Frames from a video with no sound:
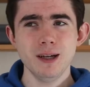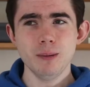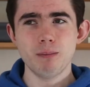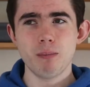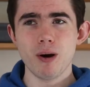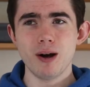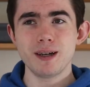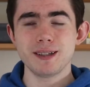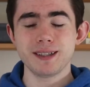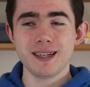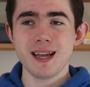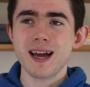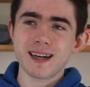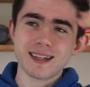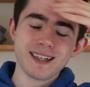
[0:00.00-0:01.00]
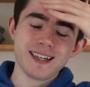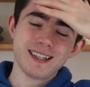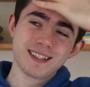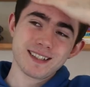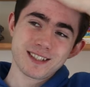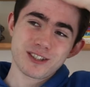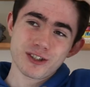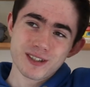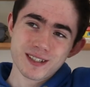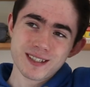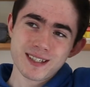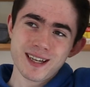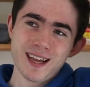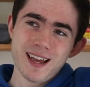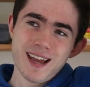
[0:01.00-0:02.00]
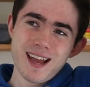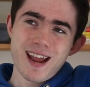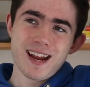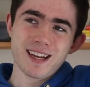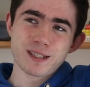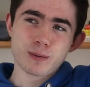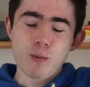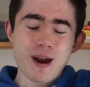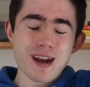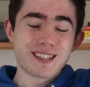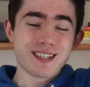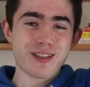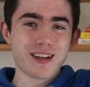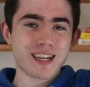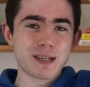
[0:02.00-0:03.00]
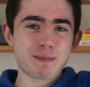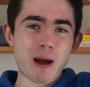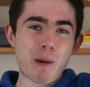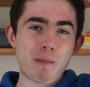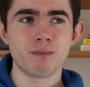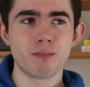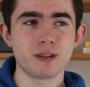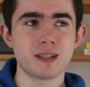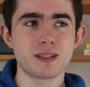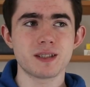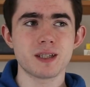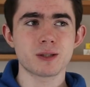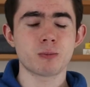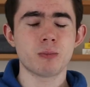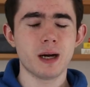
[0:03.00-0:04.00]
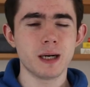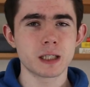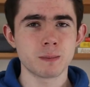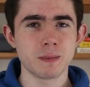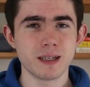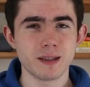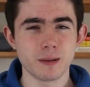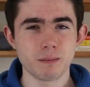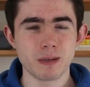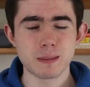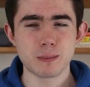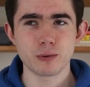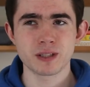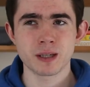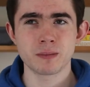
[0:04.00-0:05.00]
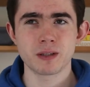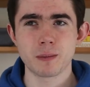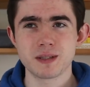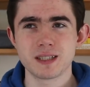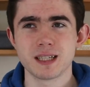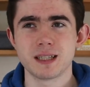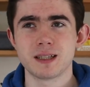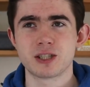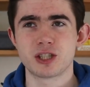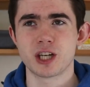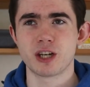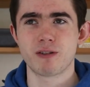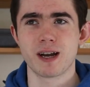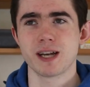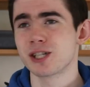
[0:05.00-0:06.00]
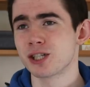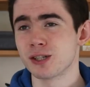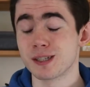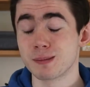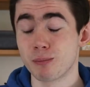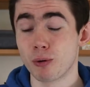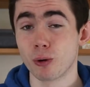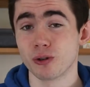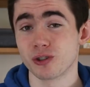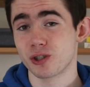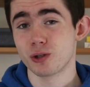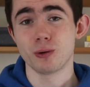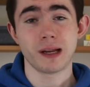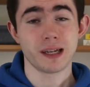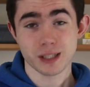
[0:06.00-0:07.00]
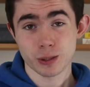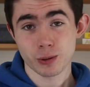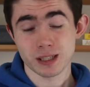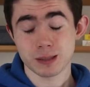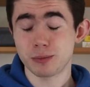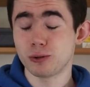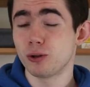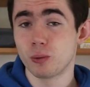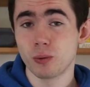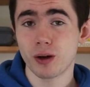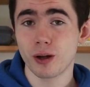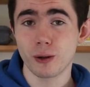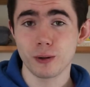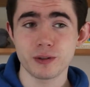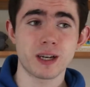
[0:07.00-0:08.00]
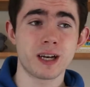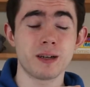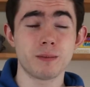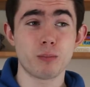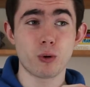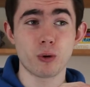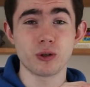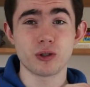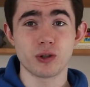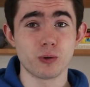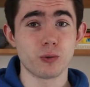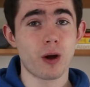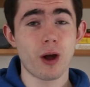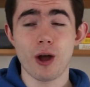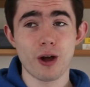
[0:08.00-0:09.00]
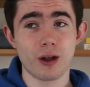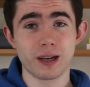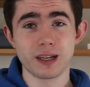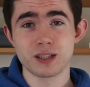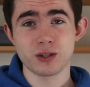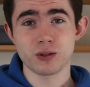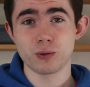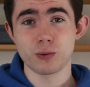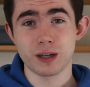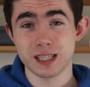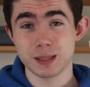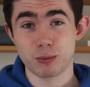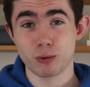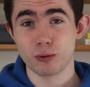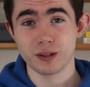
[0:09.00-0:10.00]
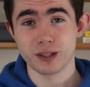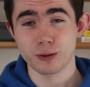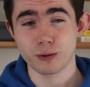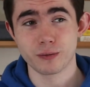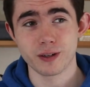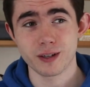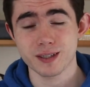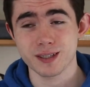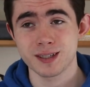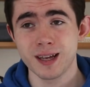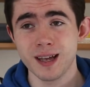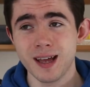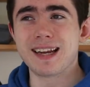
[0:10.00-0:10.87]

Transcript: But yeah, it's weird to think about. But this does remind me that people sometimes see this generation as born too late to explore the world and born too early to explore the universe.